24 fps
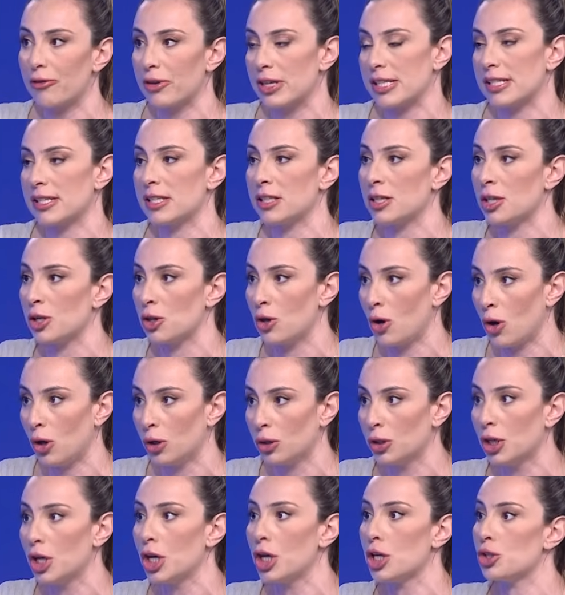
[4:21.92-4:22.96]
reason and
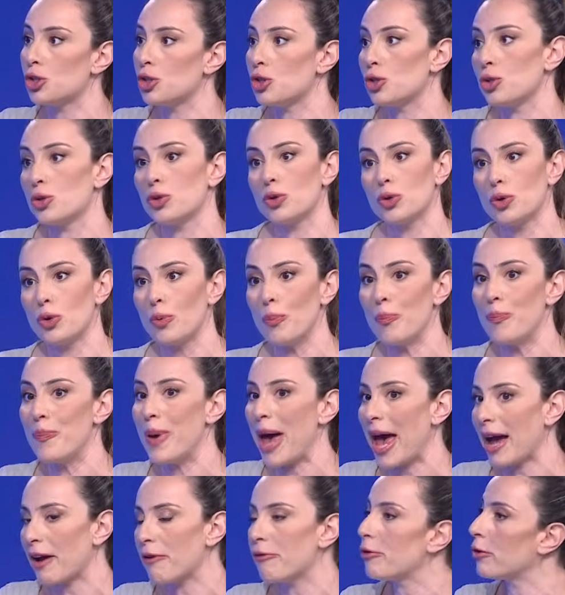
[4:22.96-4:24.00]
all: to
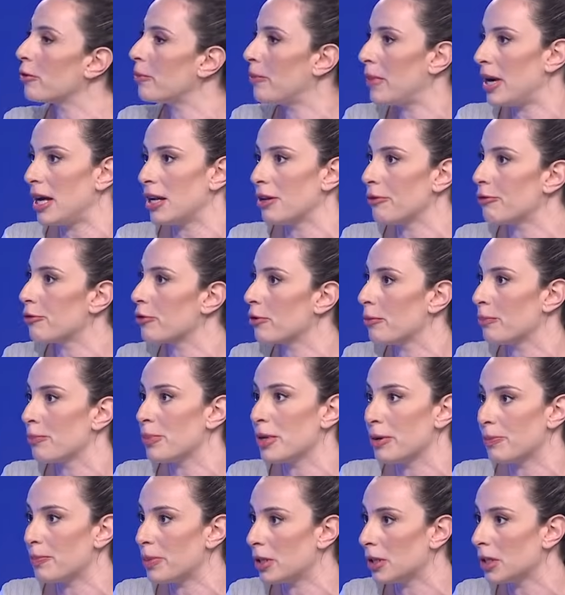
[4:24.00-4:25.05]
beg for money from
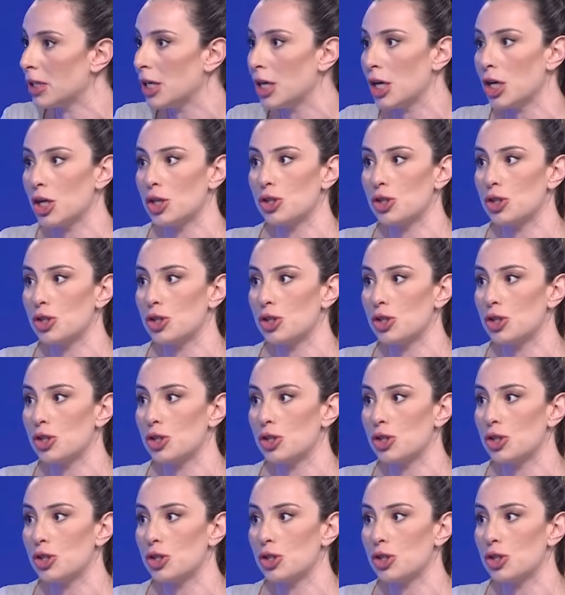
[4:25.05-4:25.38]
people,